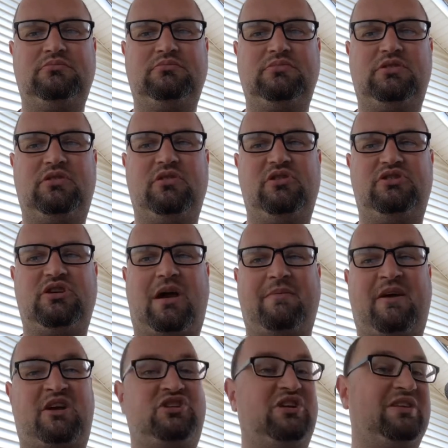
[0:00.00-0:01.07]
Good job.
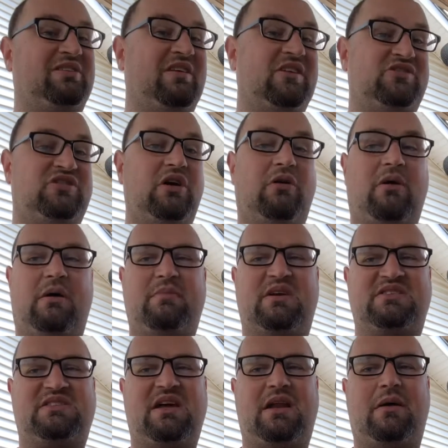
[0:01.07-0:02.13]
Actually, it's let's go. I
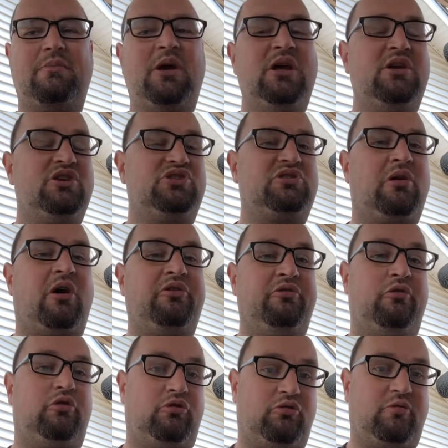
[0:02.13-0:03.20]
messed that up. So I'll do
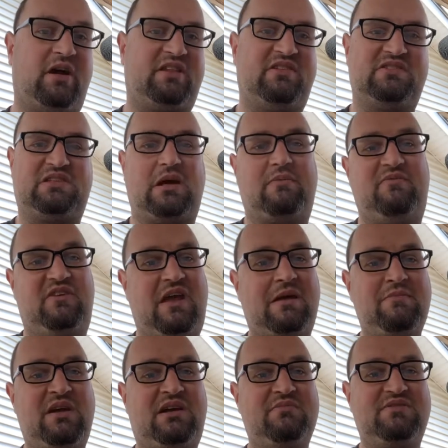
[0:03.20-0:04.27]
it correct this time. If you can't
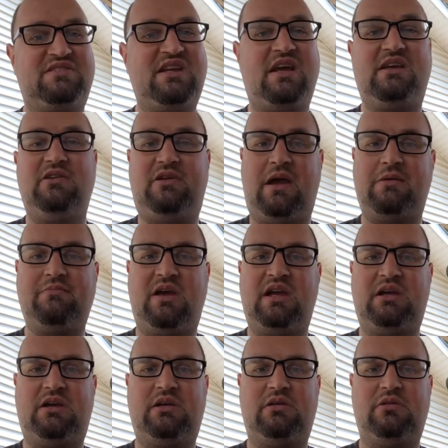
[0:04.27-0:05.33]
make a mistake, you can't
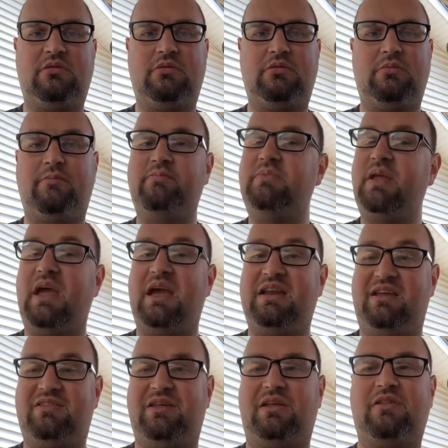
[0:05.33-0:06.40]
make
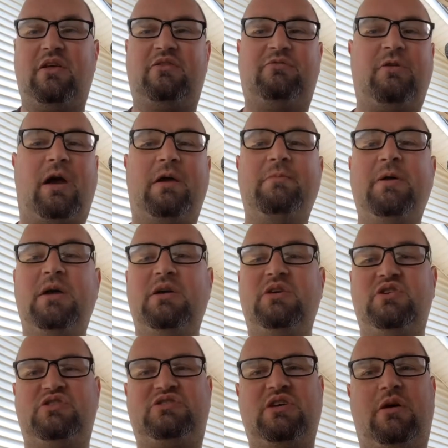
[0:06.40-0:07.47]
anything. That's right.
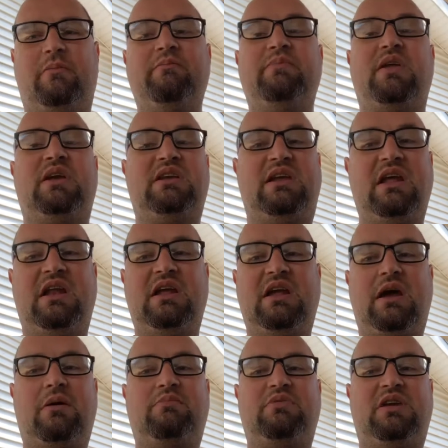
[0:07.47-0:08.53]
So, giddy
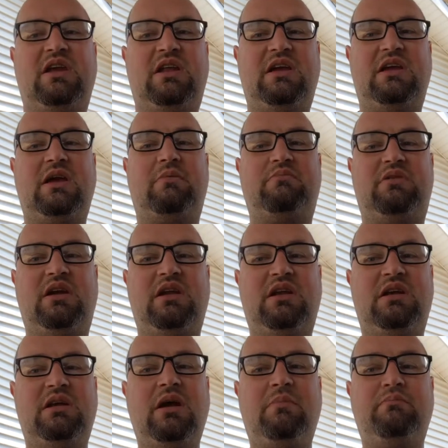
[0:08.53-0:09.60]
up,
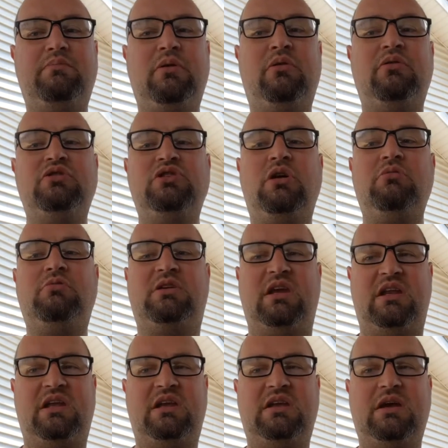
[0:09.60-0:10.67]
Old Joe.
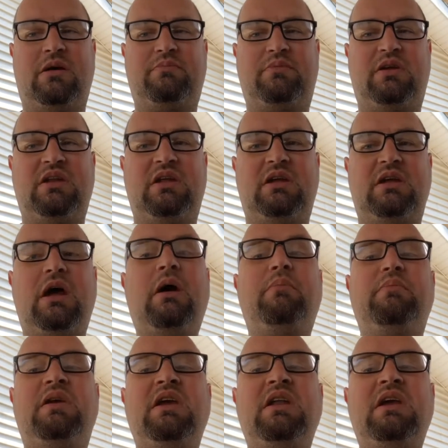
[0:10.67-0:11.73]
Giddy up,
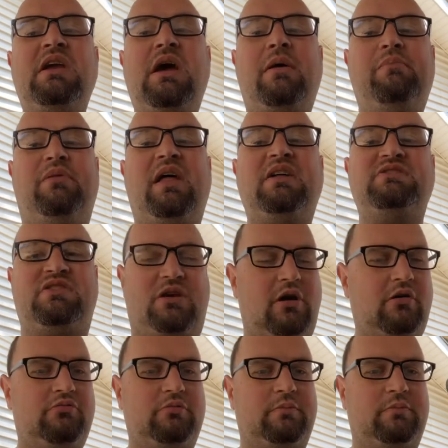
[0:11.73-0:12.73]
let's go.